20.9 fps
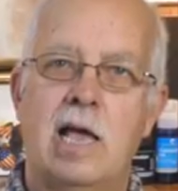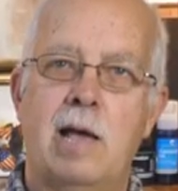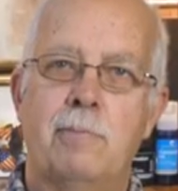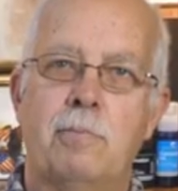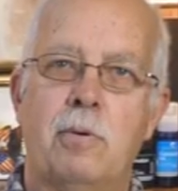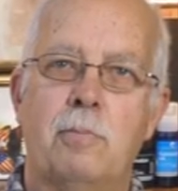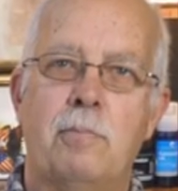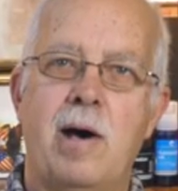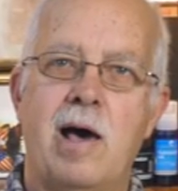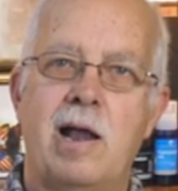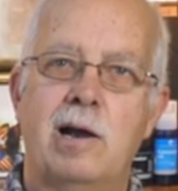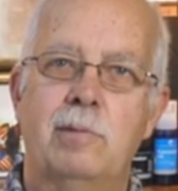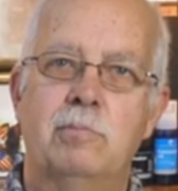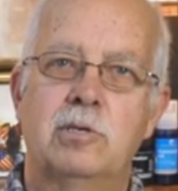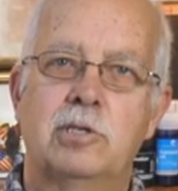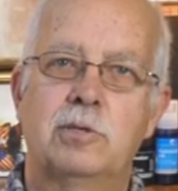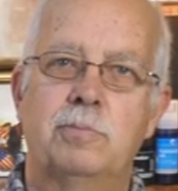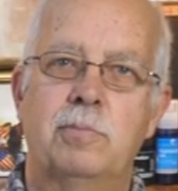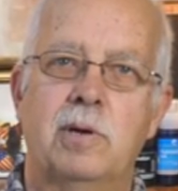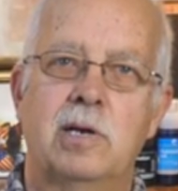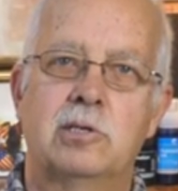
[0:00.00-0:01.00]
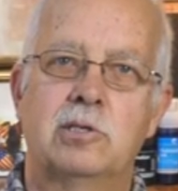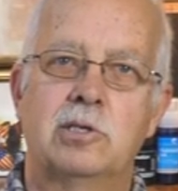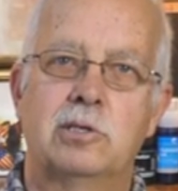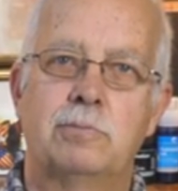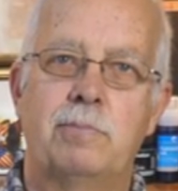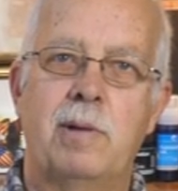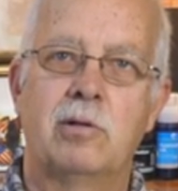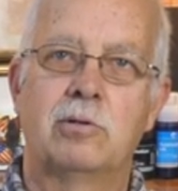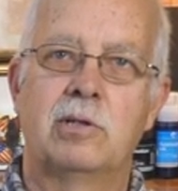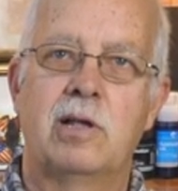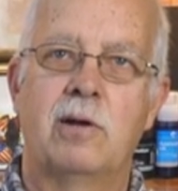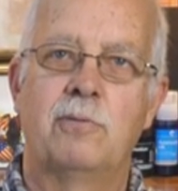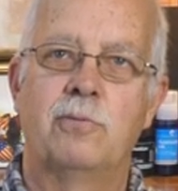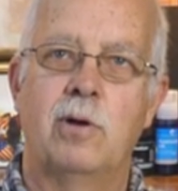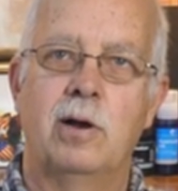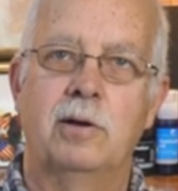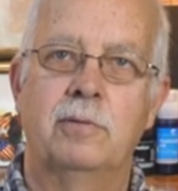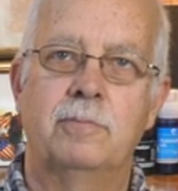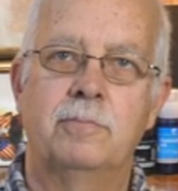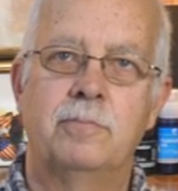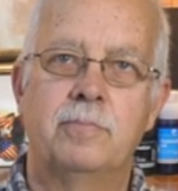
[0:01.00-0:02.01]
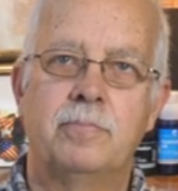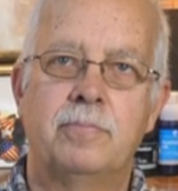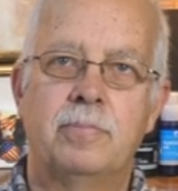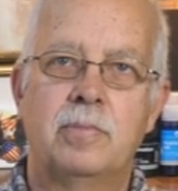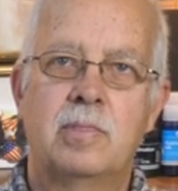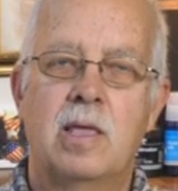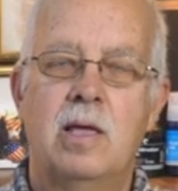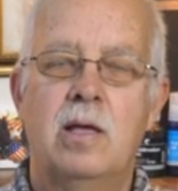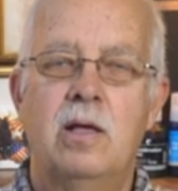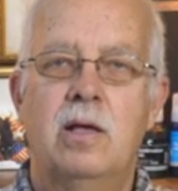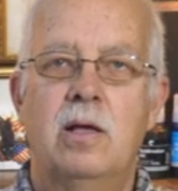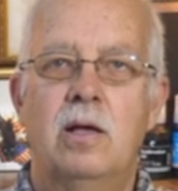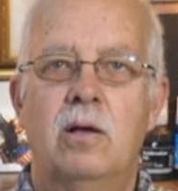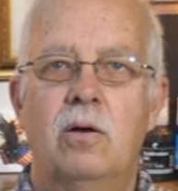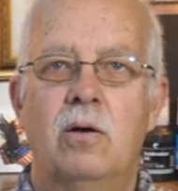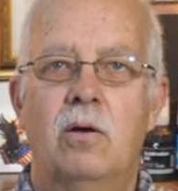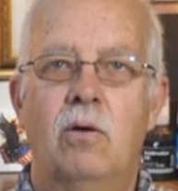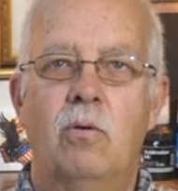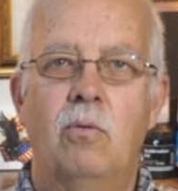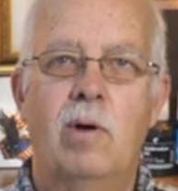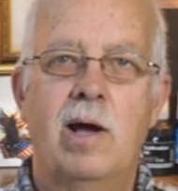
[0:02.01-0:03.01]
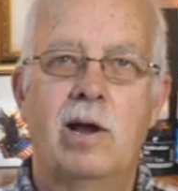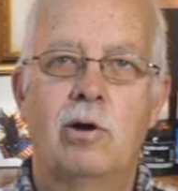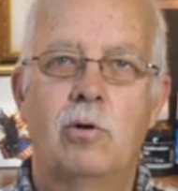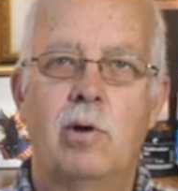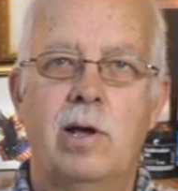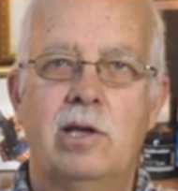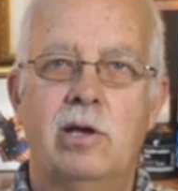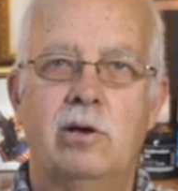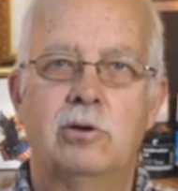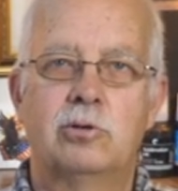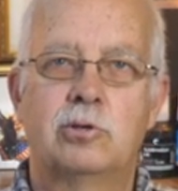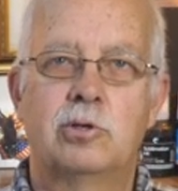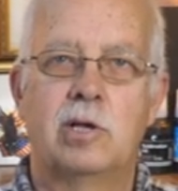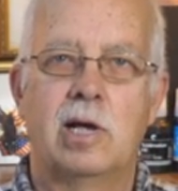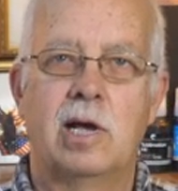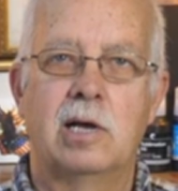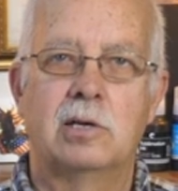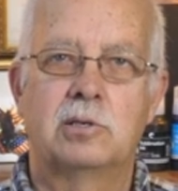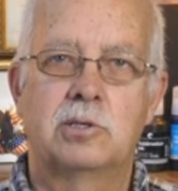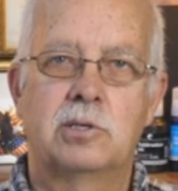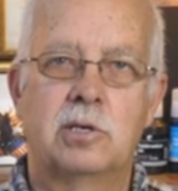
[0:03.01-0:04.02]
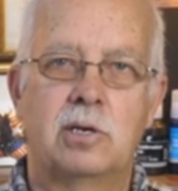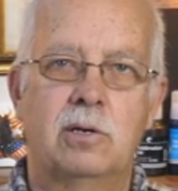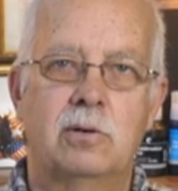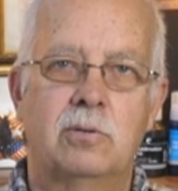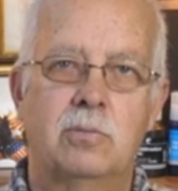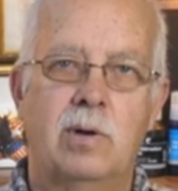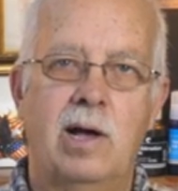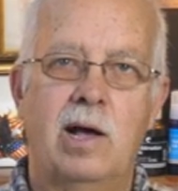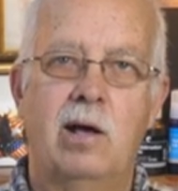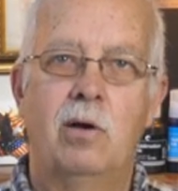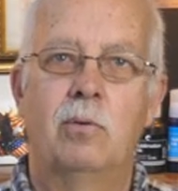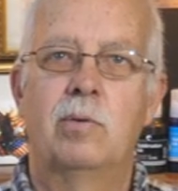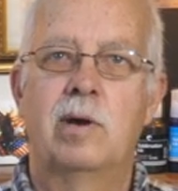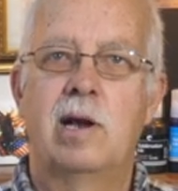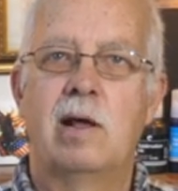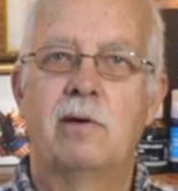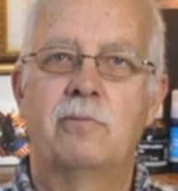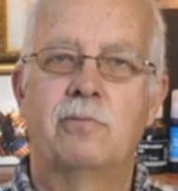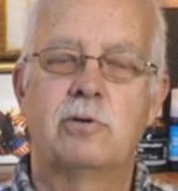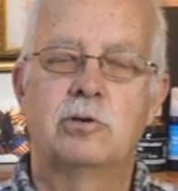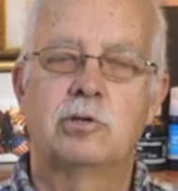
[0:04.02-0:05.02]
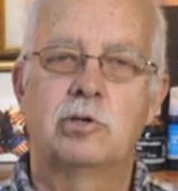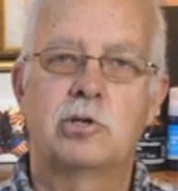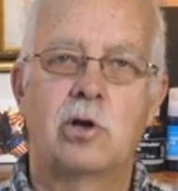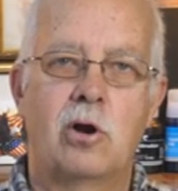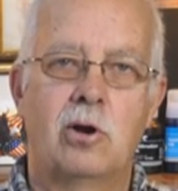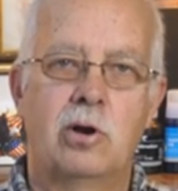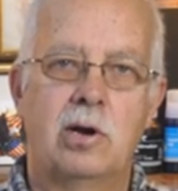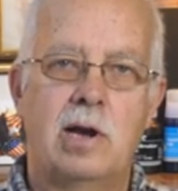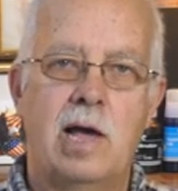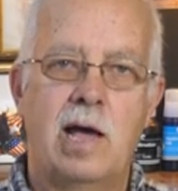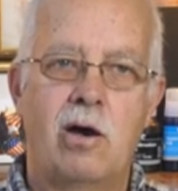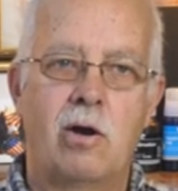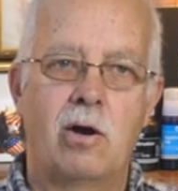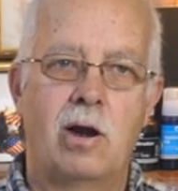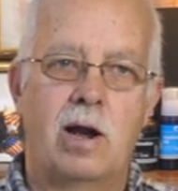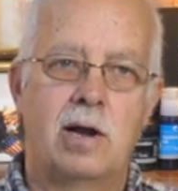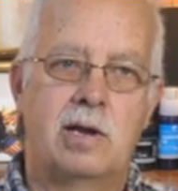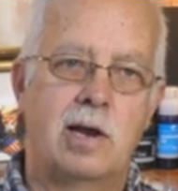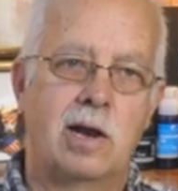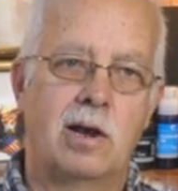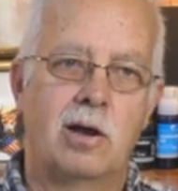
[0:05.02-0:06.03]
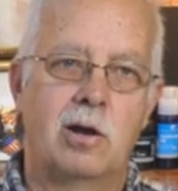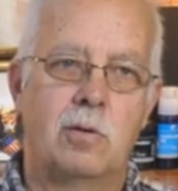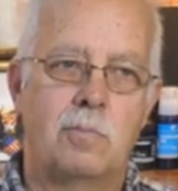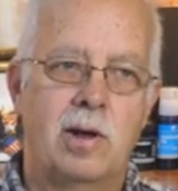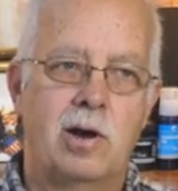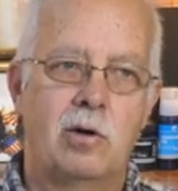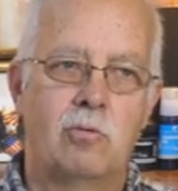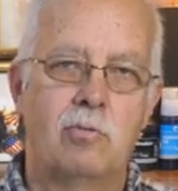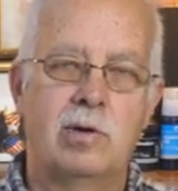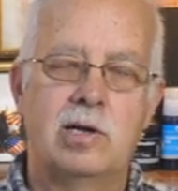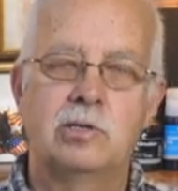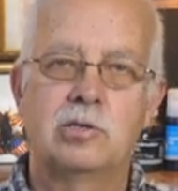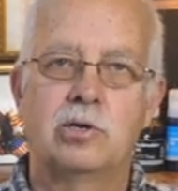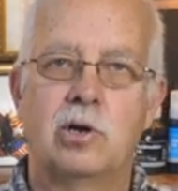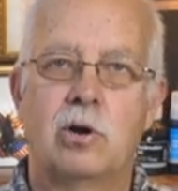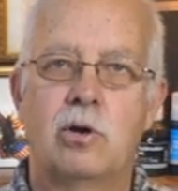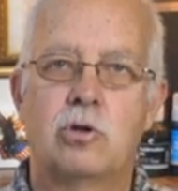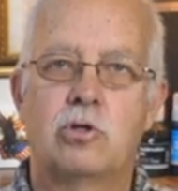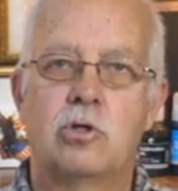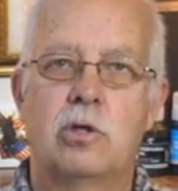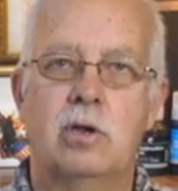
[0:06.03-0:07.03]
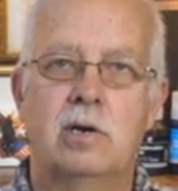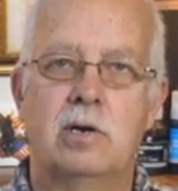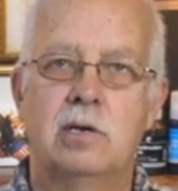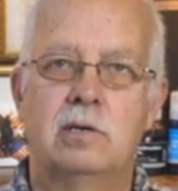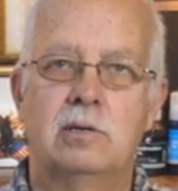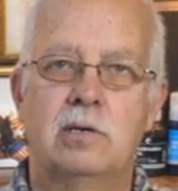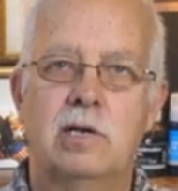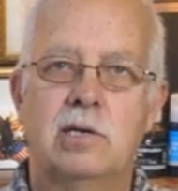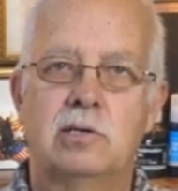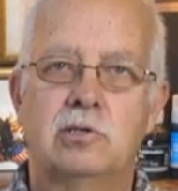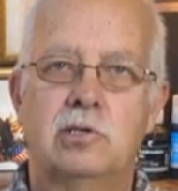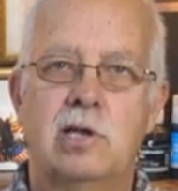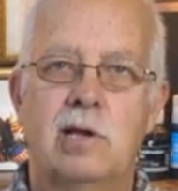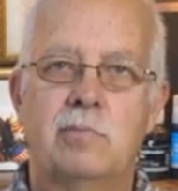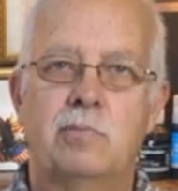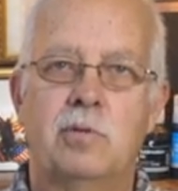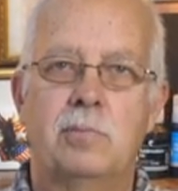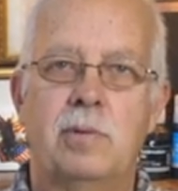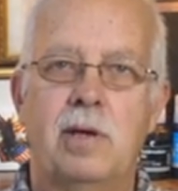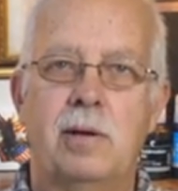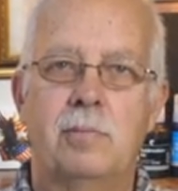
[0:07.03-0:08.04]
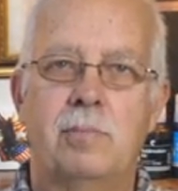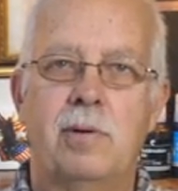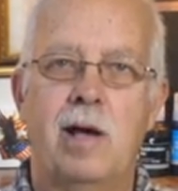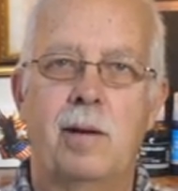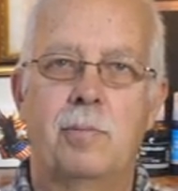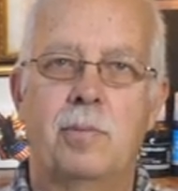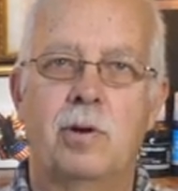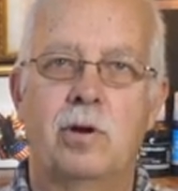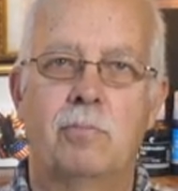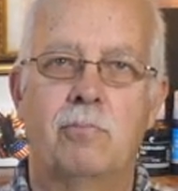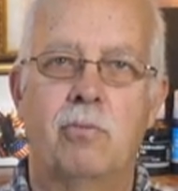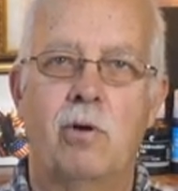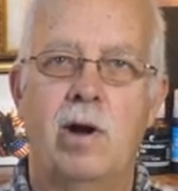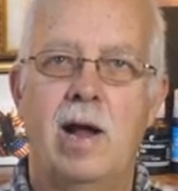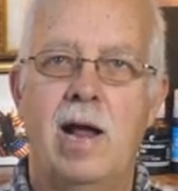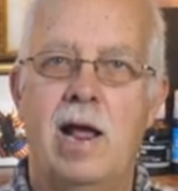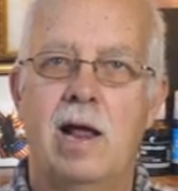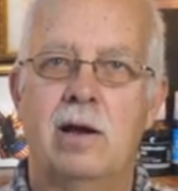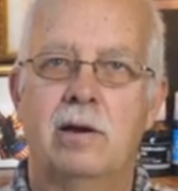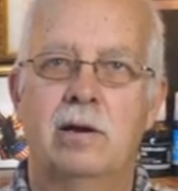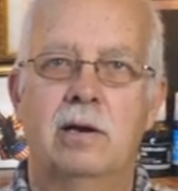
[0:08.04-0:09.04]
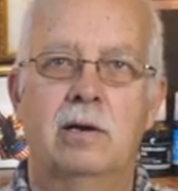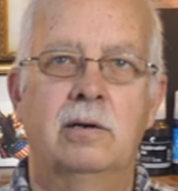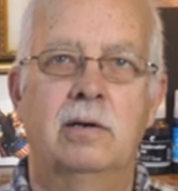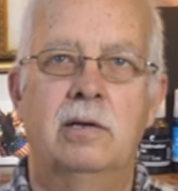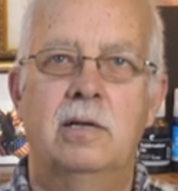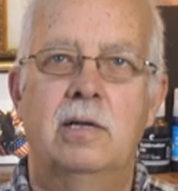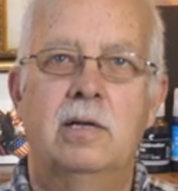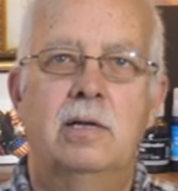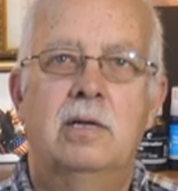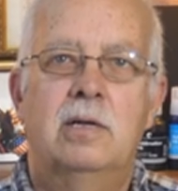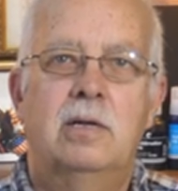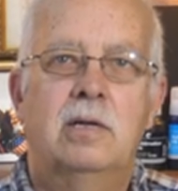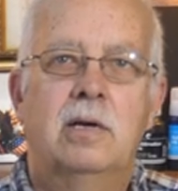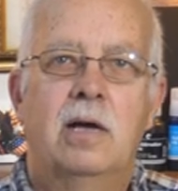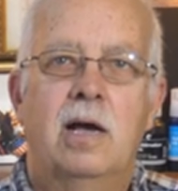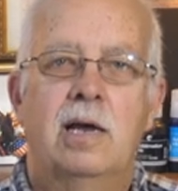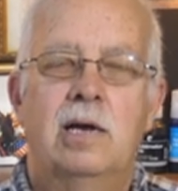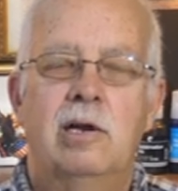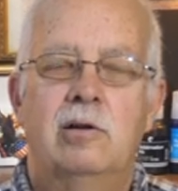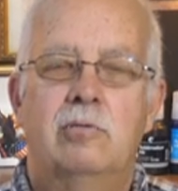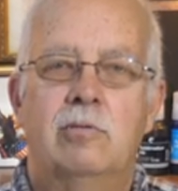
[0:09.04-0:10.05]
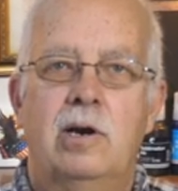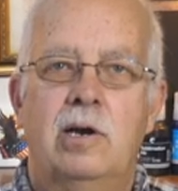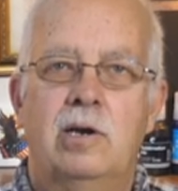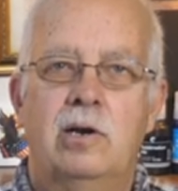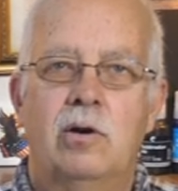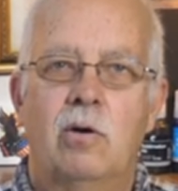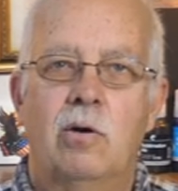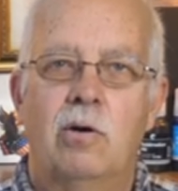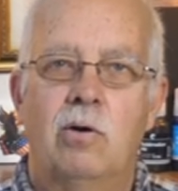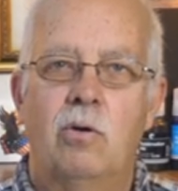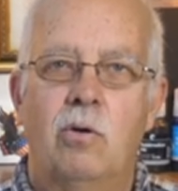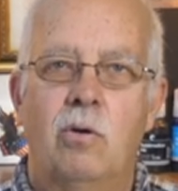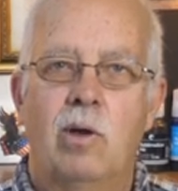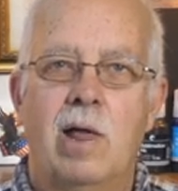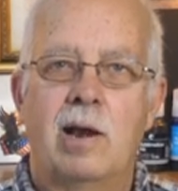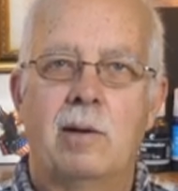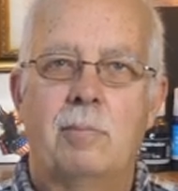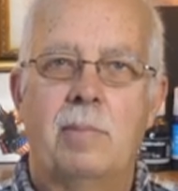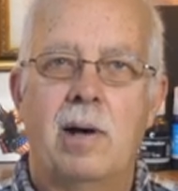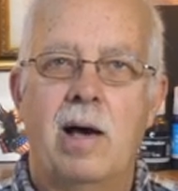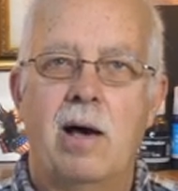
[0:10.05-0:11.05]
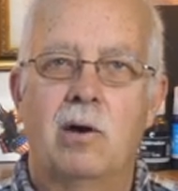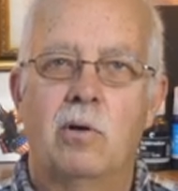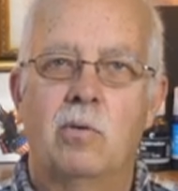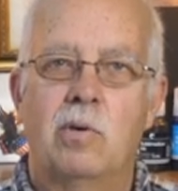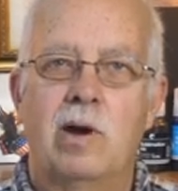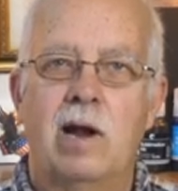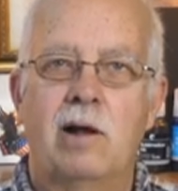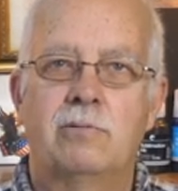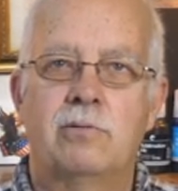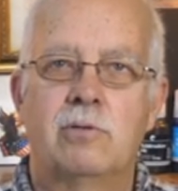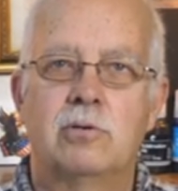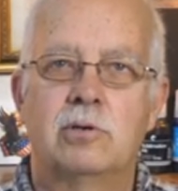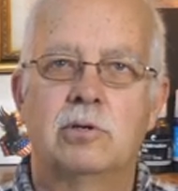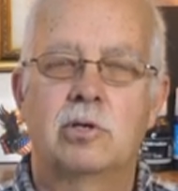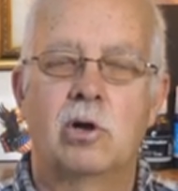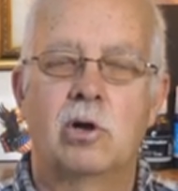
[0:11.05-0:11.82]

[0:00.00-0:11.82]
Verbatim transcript: a hippopotamus, but it's spelled different. Why do I use this? Well, when I first started out, I did a little bit of research, and it seemed to be a popular brand, and I didn't really know a whole lot about it when I first